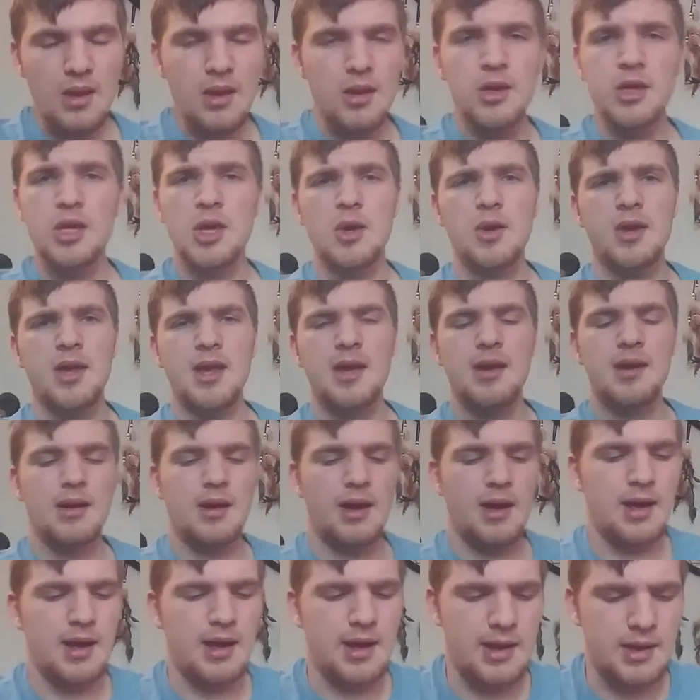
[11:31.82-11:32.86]
you can,
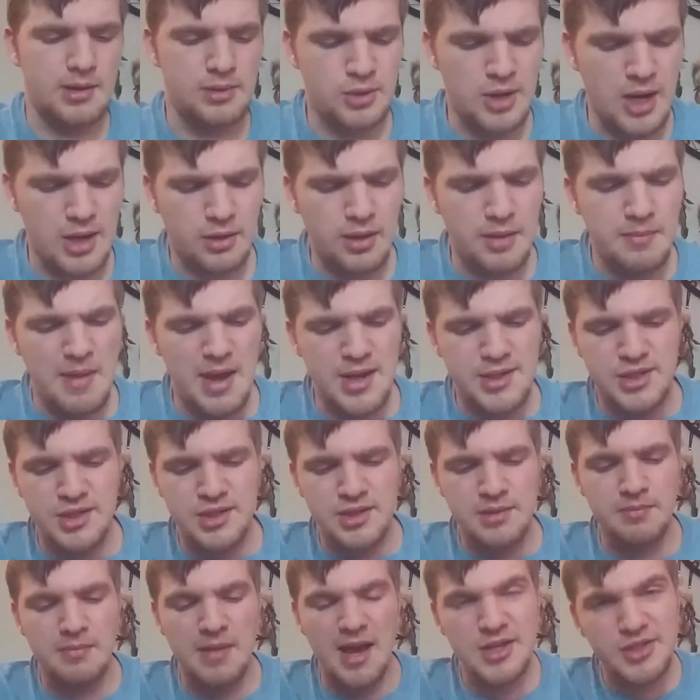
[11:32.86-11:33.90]
directly
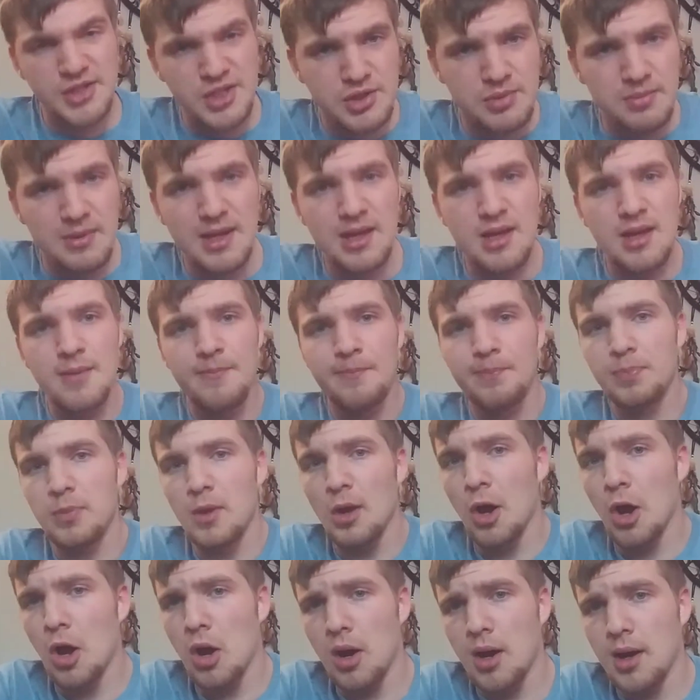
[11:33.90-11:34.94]
message me
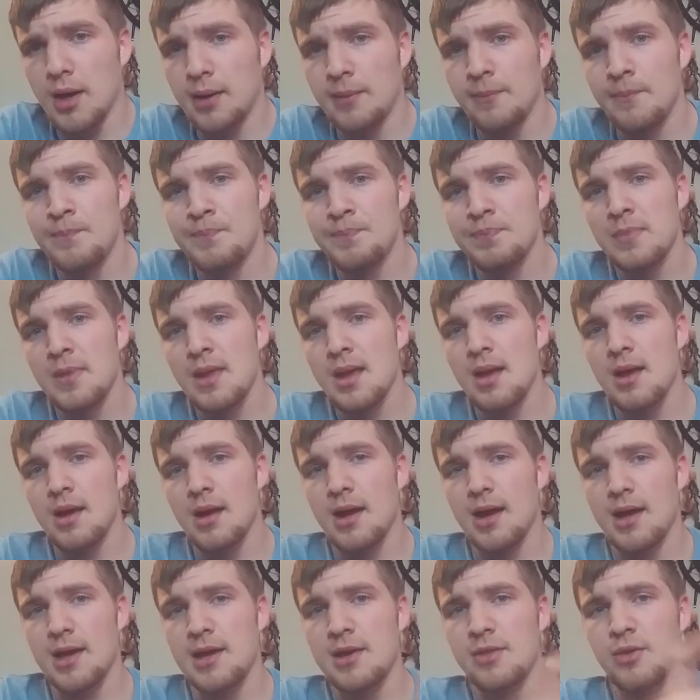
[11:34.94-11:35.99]
on,
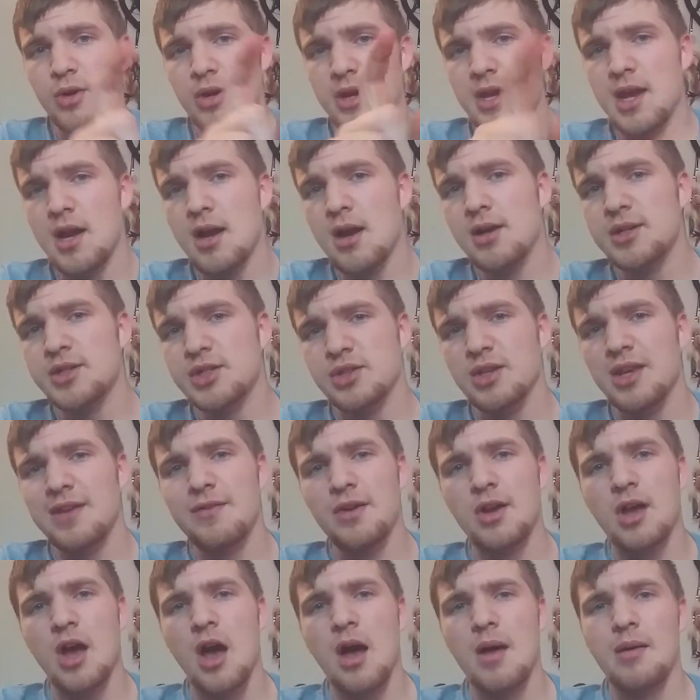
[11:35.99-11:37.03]
either here, just leave a
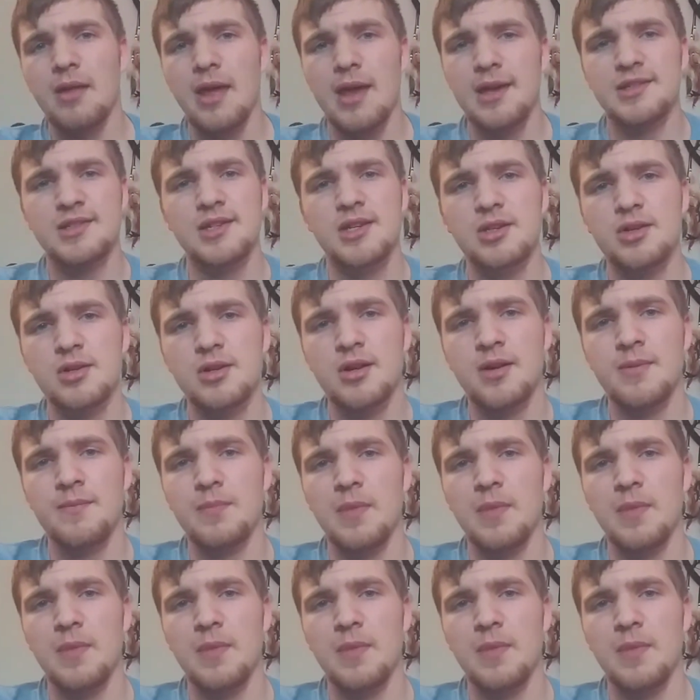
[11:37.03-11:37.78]
send your,